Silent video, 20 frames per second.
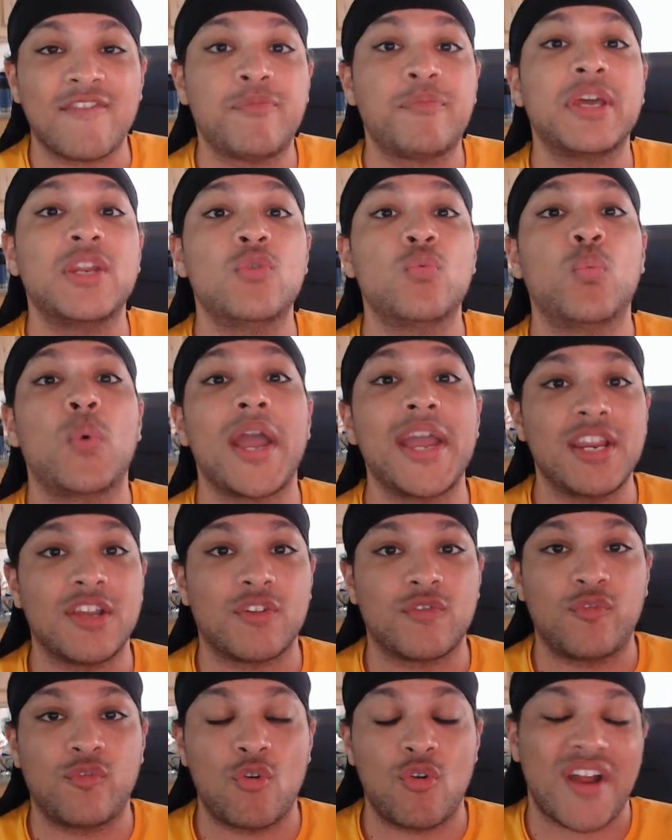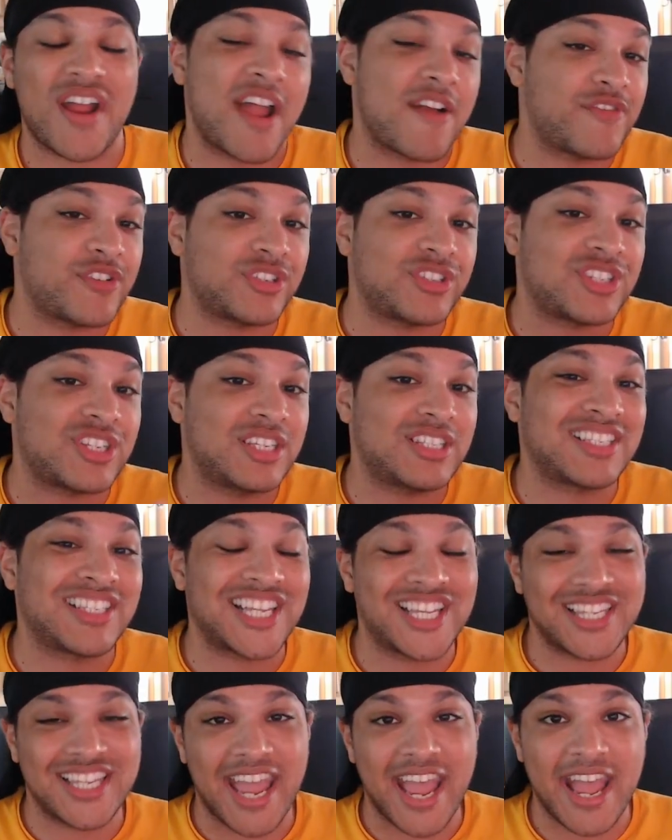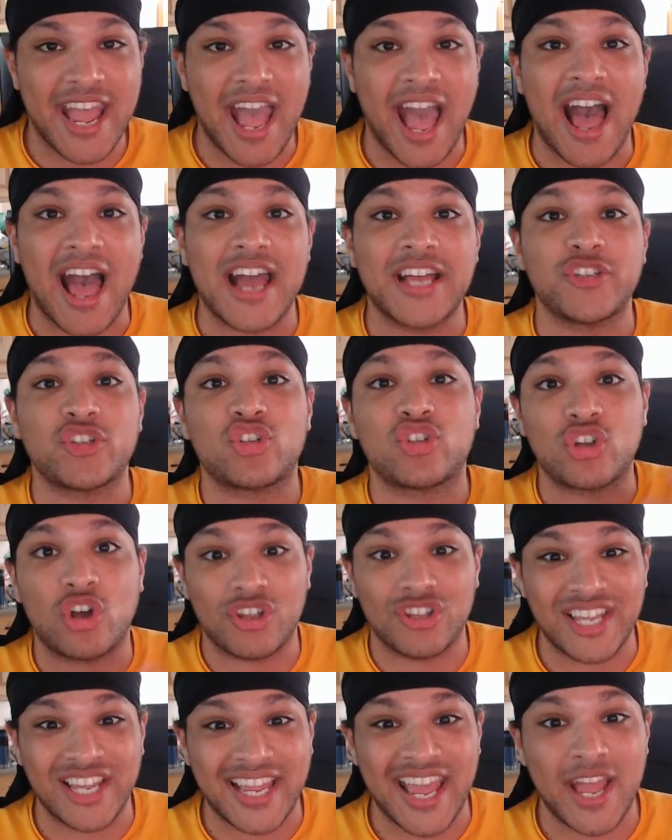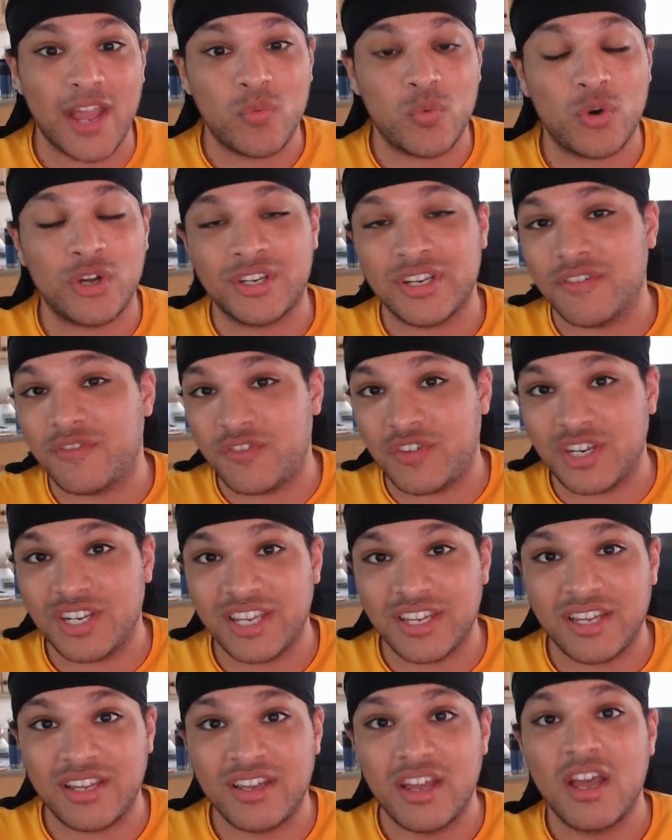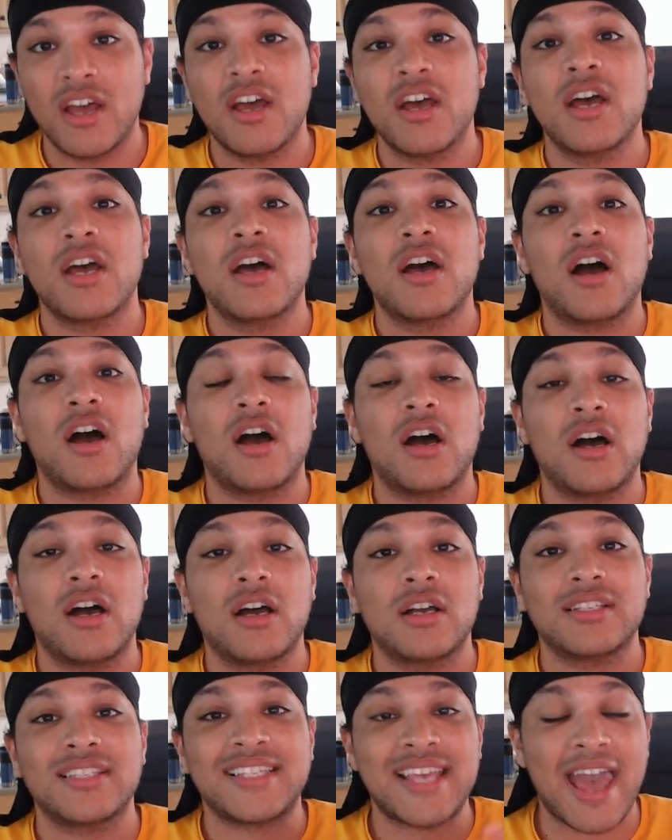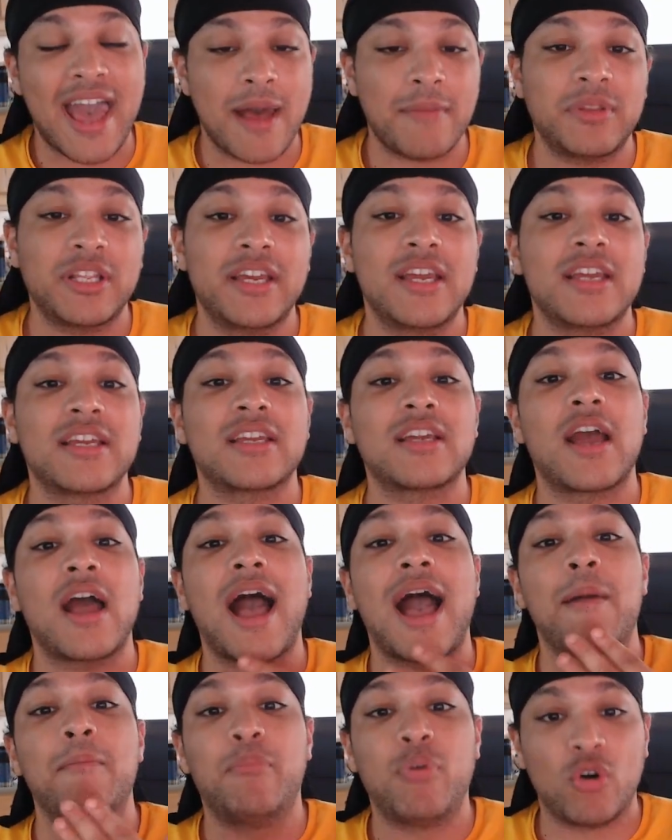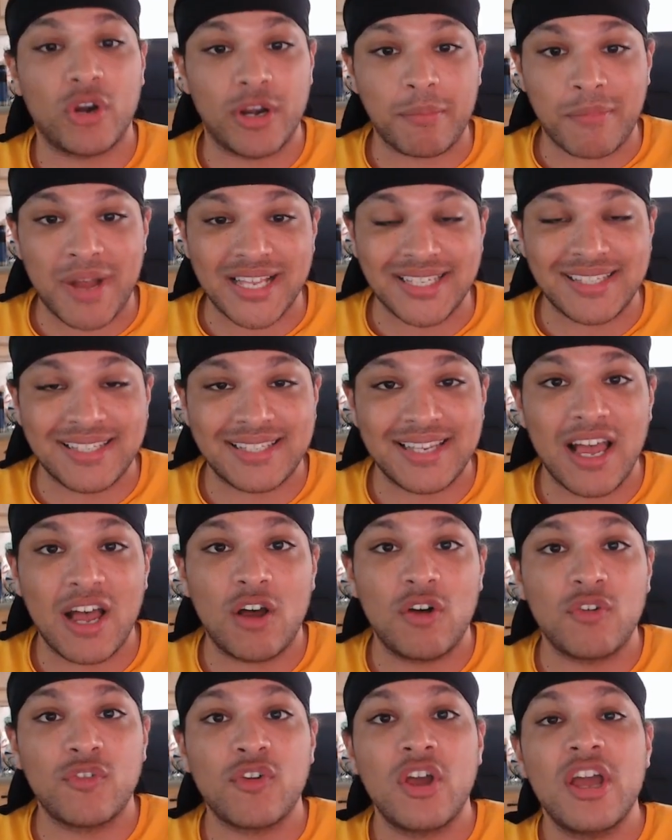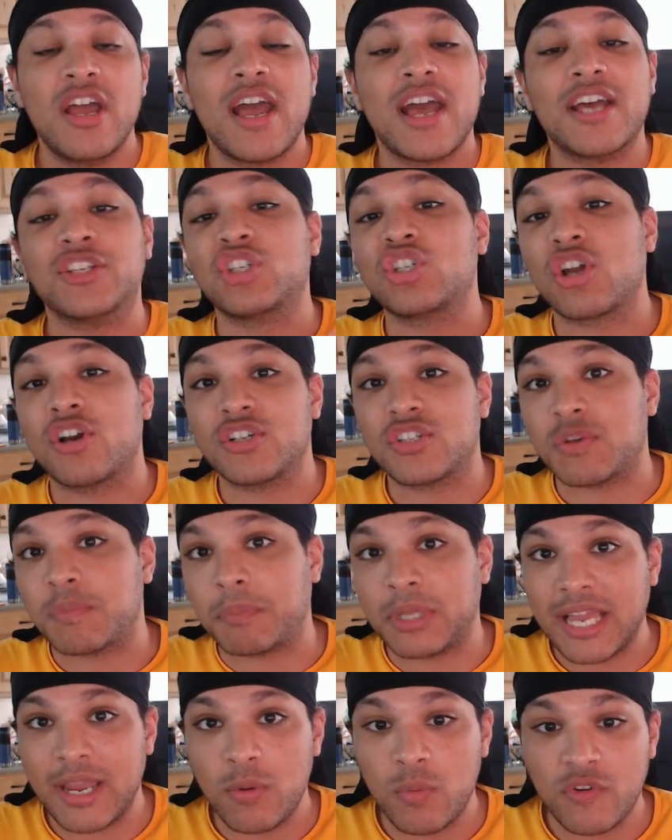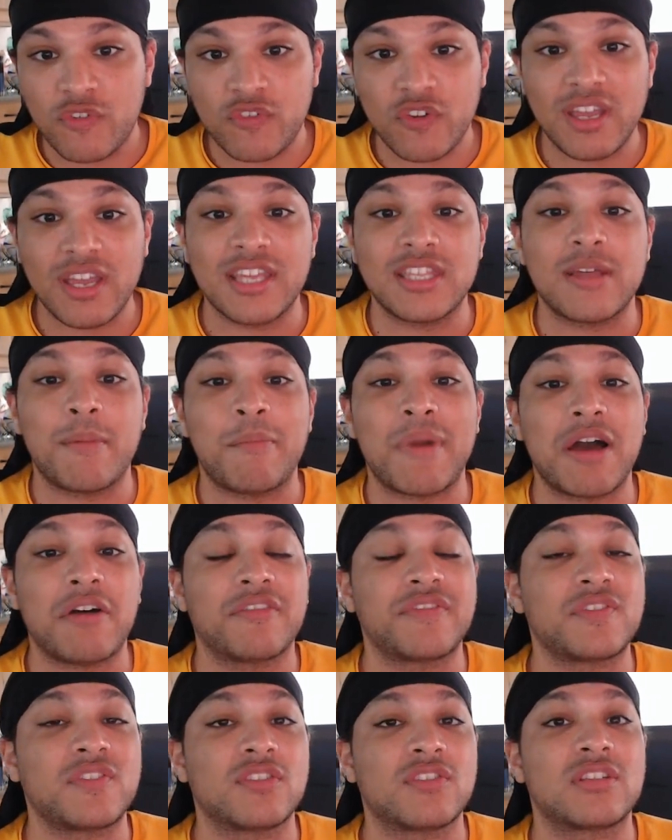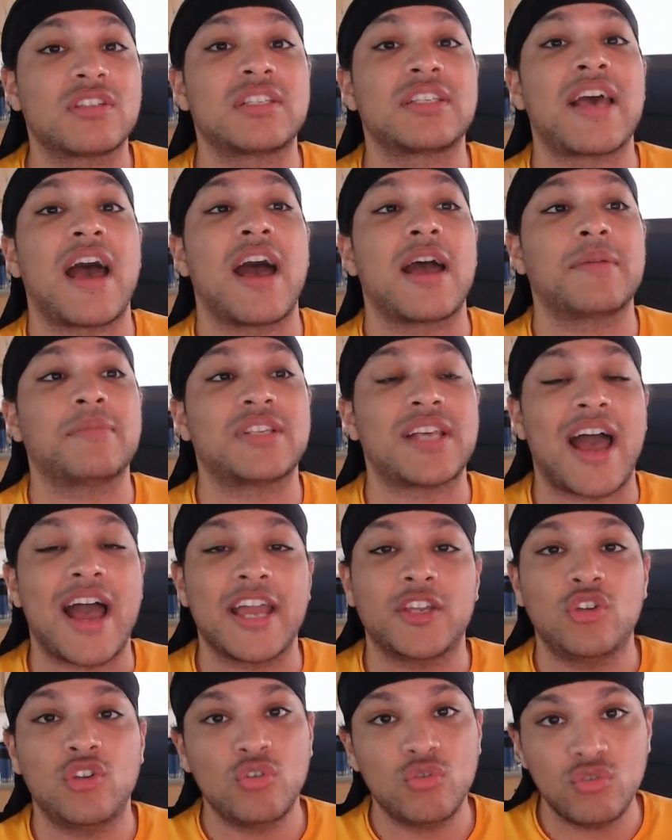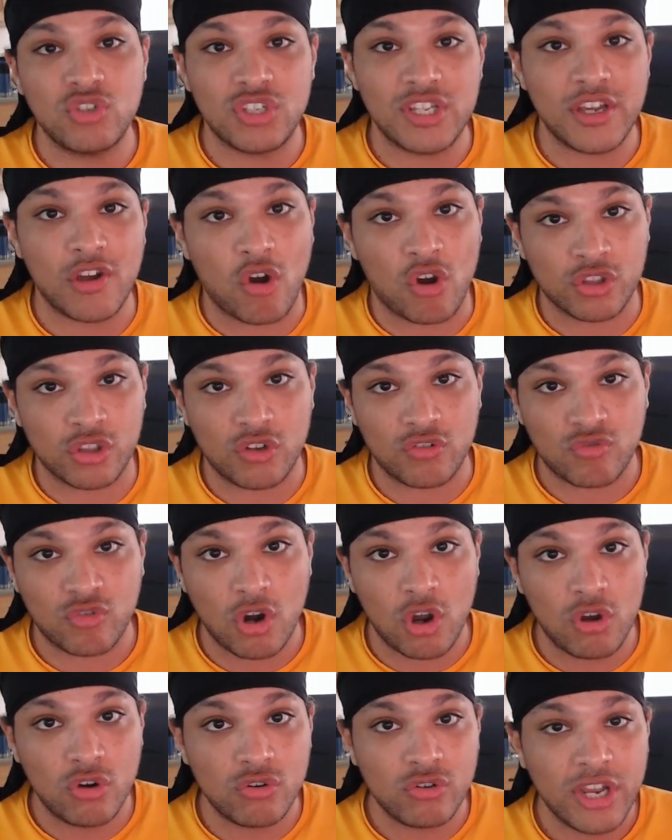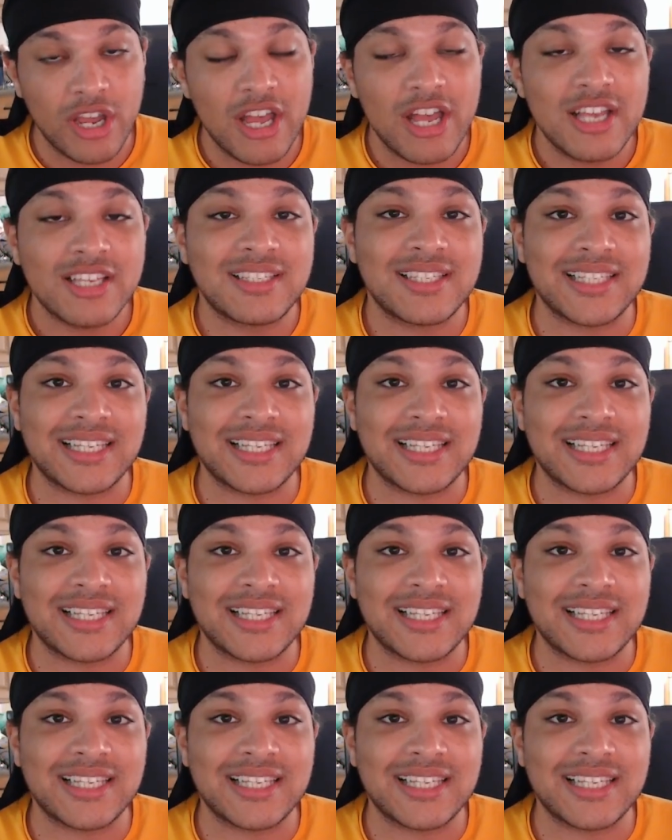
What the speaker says: been waiting for ever since the day I saw the K1 NVIDIA tablet. I bought it myself and started to play with it, and the amount of times I used it on the road /